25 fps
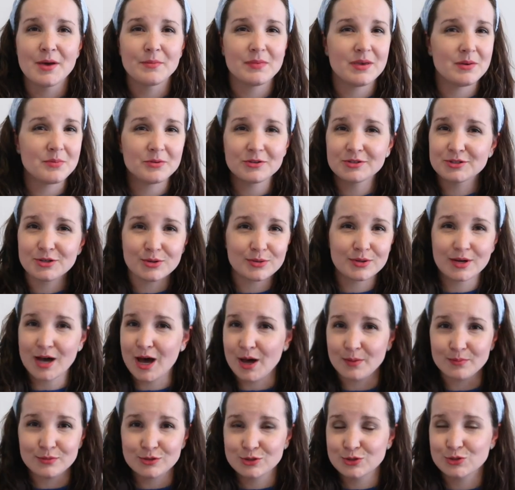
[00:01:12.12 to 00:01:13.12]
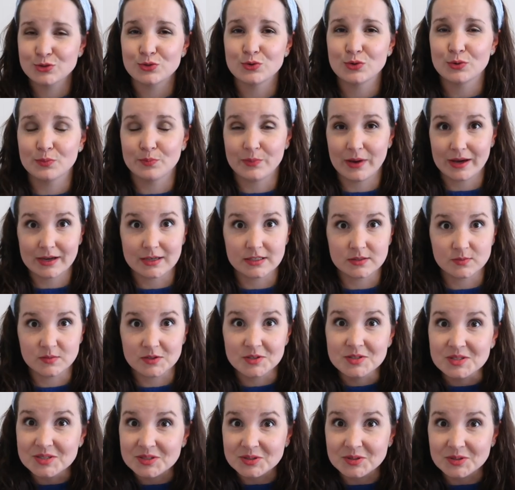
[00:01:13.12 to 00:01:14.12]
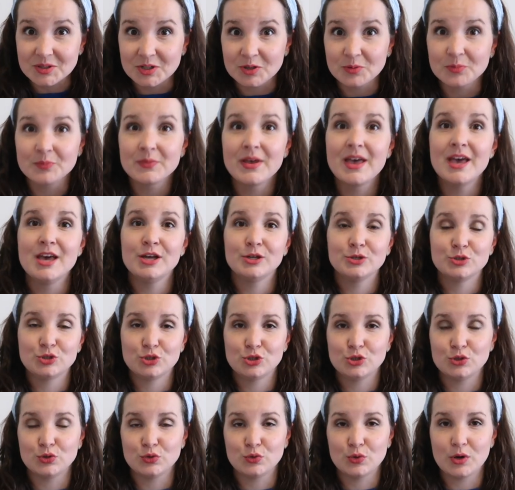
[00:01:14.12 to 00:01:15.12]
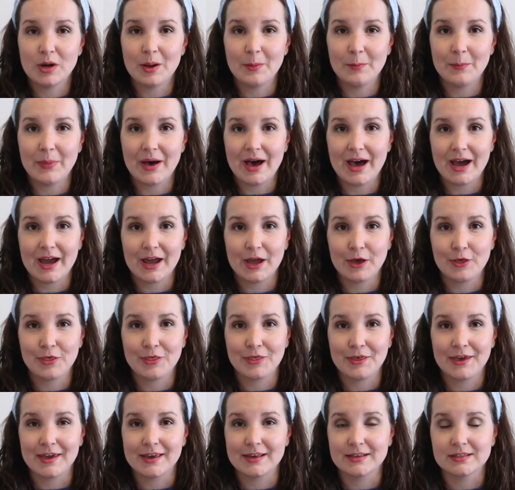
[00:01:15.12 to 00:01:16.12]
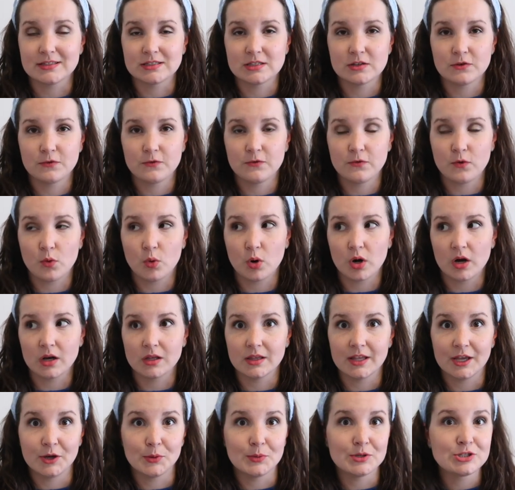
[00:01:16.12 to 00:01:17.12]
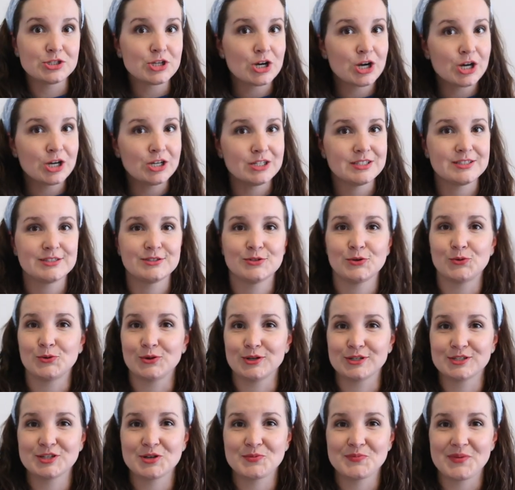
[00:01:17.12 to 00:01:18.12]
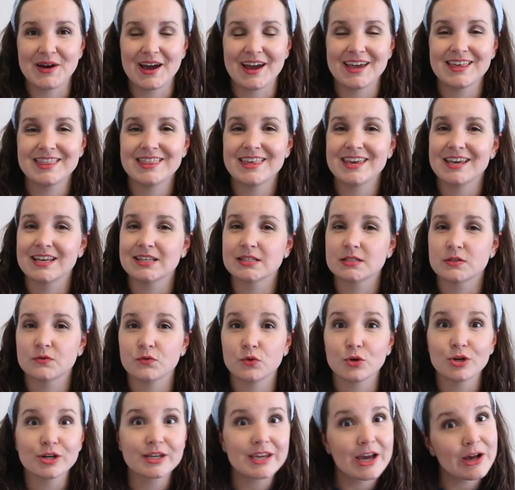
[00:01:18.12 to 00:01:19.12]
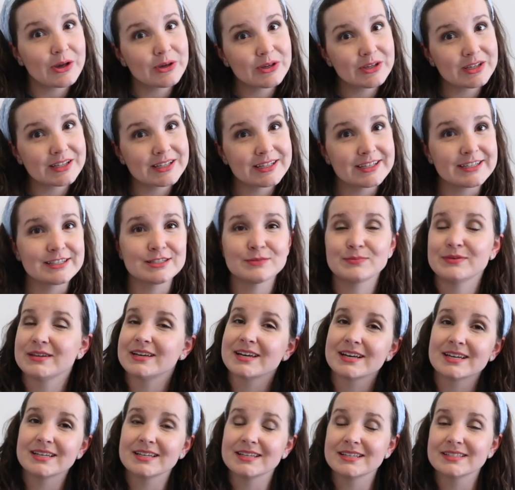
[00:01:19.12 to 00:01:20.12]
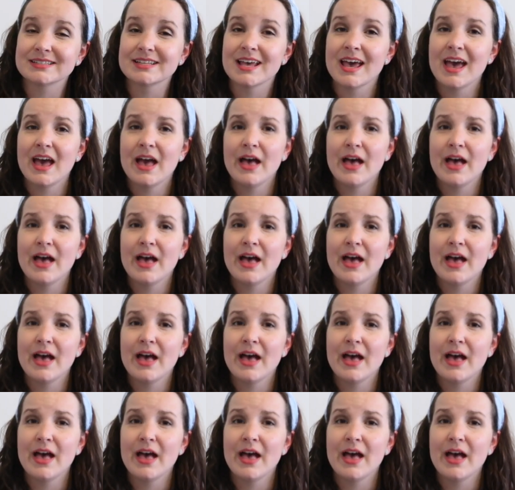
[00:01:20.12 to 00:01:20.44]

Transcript: People don't come to Becca's Music Room to buy things for language arts or to buy things for calculus because